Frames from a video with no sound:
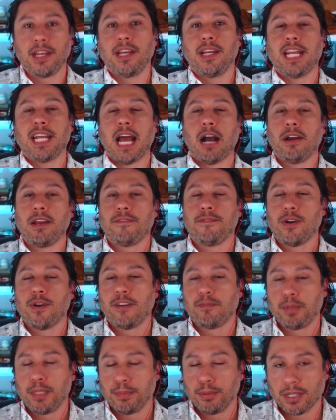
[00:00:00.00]
Now, if you
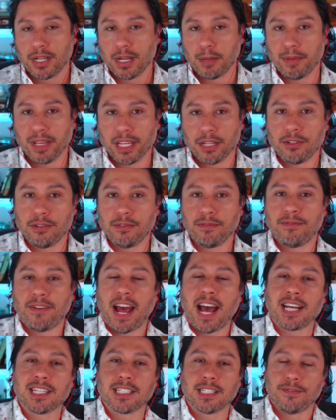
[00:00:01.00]
have people coming in too
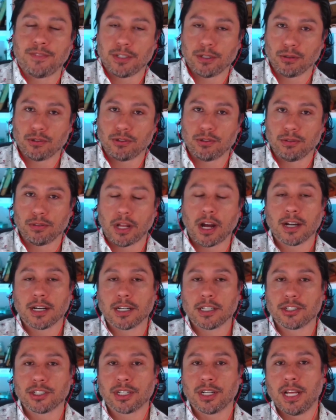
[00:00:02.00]
fast, if you grow too
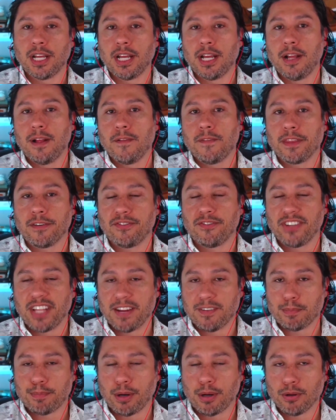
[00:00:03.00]
large, the
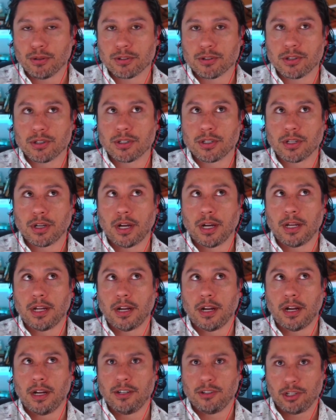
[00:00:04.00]
flavor posters
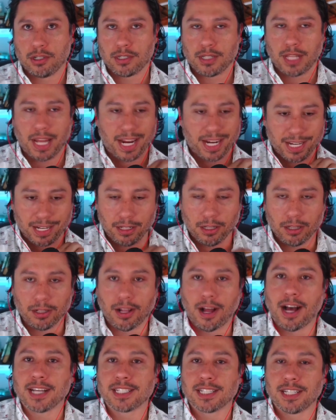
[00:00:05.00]
just like get
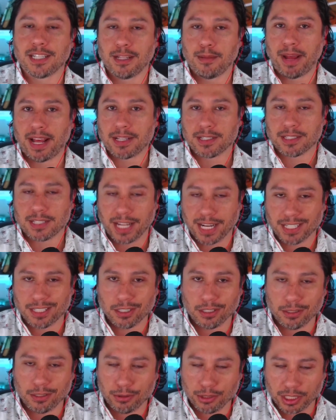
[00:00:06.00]
lost in the mess, like a
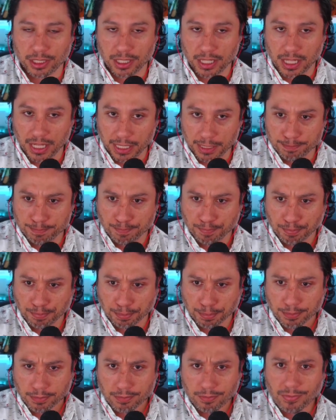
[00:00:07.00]
dilution thing.
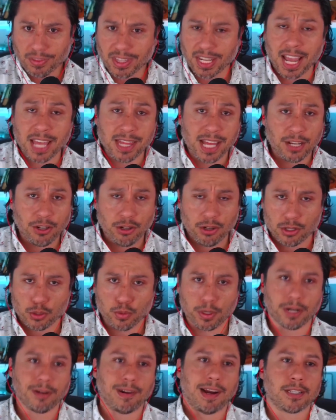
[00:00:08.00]
And then you just
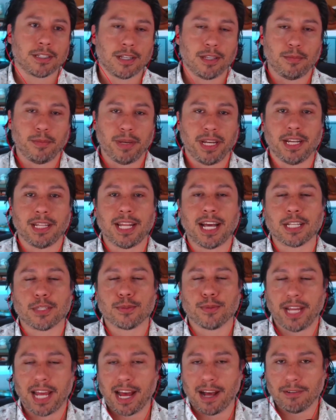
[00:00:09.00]
regress to the mean, and that's
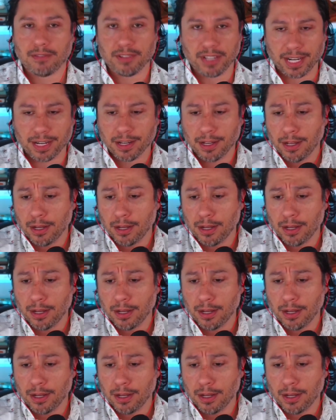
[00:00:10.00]
where you have like